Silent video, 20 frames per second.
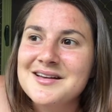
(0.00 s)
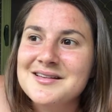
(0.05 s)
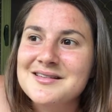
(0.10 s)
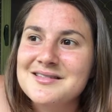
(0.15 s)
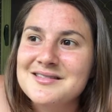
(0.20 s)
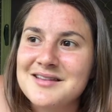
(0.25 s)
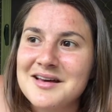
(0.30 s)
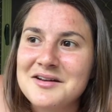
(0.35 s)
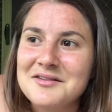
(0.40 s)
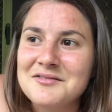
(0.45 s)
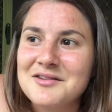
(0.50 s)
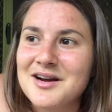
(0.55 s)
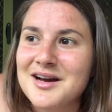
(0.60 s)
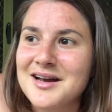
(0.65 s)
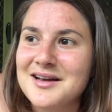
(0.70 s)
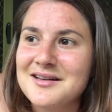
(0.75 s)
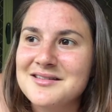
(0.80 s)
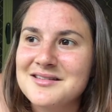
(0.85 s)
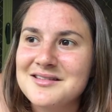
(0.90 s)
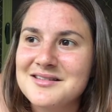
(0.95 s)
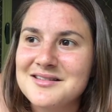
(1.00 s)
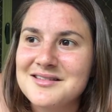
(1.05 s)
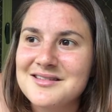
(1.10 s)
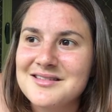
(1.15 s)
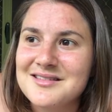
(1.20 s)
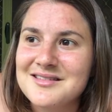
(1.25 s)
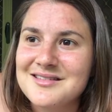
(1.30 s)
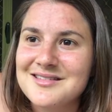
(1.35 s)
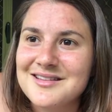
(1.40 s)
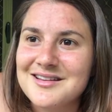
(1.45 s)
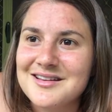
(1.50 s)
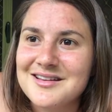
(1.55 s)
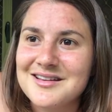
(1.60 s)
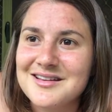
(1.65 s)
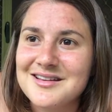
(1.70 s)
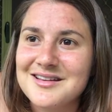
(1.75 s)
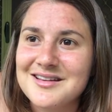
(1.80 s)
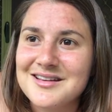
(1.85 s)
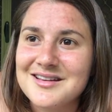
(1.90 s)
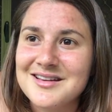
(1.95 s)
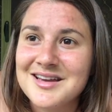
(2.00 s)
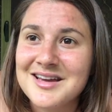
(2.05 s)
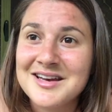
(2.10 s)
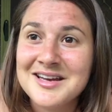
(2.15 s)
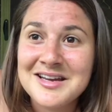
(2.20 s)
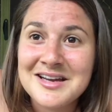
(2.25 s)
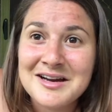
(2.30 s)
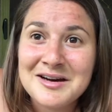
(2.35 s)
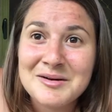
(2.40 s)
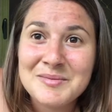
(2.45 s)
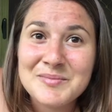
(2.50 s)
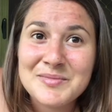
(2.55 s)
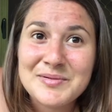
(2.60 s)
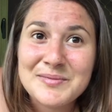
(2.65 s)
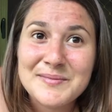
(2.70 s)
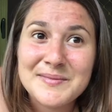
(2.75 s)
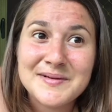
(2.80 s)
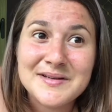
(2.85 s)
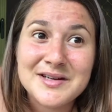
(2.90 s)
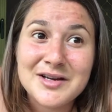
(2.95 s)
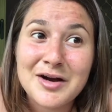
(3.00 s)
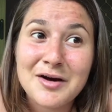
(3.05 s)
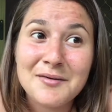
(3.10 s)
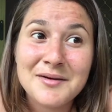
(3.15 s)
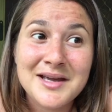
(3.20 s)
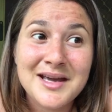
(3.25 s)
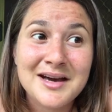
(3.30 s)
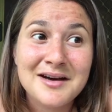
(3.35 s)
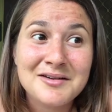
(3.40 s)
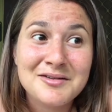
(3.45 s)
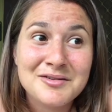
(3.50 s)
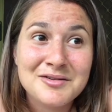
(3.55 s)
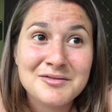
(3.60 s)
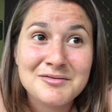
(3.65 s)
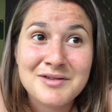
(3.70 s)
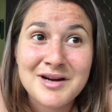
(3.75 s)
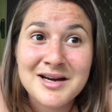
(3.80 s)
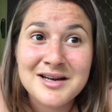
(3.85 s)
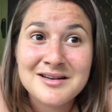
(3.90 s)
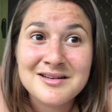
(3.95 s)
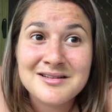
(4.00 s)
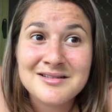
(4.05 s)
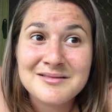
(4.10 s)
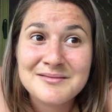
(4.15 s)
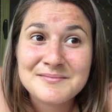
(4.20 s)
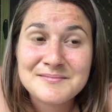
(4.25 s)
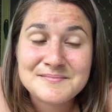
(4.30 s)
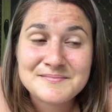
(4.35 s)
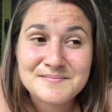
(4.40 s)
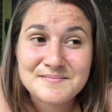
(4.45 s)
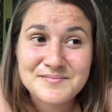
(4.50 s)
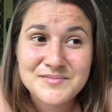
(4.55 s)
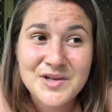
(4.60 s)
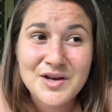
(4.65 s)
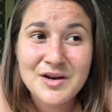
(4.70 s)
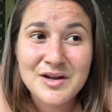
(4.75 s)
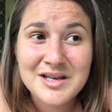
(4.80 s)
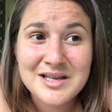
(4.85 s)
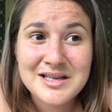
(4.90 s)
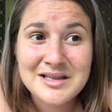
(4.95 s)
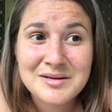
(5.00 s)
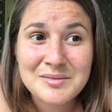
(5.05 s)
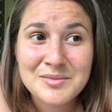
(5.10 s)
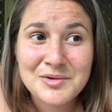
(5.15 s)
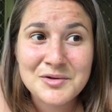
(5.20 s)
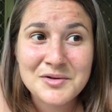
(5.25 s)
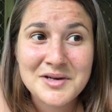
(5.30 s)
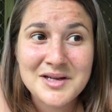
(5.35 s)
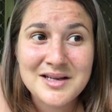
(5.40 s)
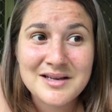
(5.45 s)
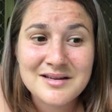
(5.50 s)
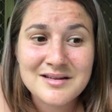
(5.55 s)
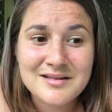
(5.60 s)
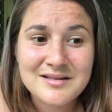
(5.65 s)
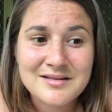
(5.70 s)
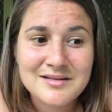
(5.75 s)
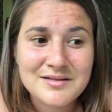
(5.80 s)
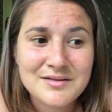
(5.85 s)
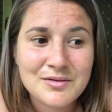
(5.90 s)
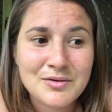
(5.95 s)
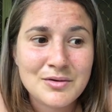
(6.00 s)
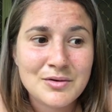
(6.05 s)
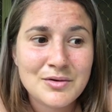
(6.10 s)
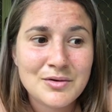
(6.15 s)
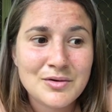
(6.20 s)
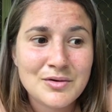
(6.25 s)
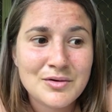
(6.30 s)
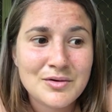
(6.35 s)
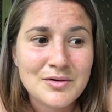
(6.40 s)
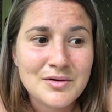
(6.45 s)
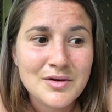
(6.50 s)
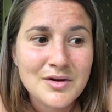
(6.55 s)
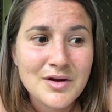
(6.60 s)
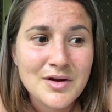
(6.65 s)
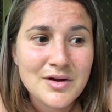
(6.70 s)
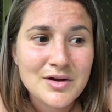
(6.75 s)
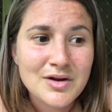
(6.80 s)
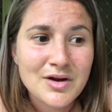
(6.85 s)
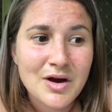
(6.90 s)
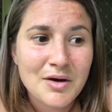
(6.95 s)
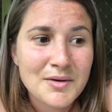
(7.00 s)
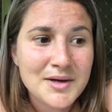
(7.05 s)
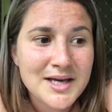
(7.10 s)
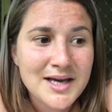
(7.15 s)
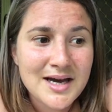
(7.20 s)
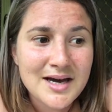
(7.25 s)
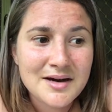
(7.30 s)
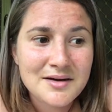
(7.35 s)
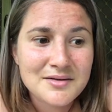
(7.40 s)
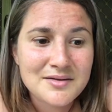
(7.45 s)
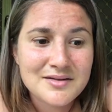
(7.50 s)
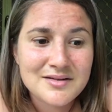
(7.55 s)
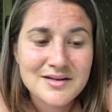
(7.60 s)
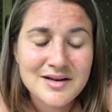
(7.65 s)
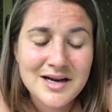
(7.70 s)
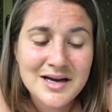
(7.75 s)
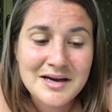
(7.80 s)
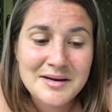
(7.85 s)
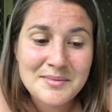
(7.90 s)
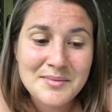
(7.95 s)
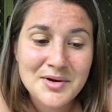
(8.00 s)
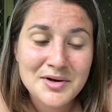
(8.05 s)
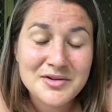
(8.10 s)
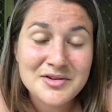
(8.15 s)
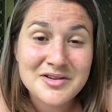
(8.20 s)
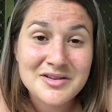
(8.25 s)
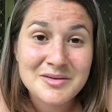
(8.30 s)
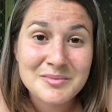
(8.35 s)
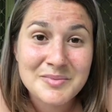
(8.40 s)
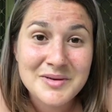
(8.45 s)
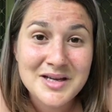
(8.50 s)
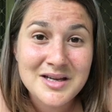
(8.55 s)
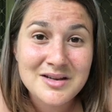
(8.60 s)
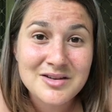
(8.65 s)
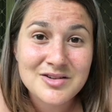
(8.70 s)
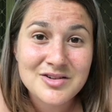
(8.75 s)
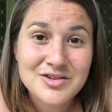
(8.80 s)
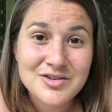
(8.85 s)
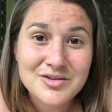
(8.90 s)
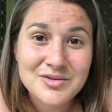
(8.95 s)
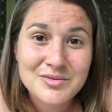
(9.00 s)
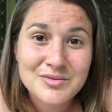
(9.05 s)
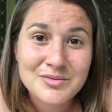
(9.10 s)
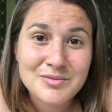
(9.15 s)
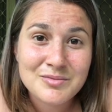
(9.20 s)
Sunrises, getting up, going out on a run early in the morning, or going out onto the beach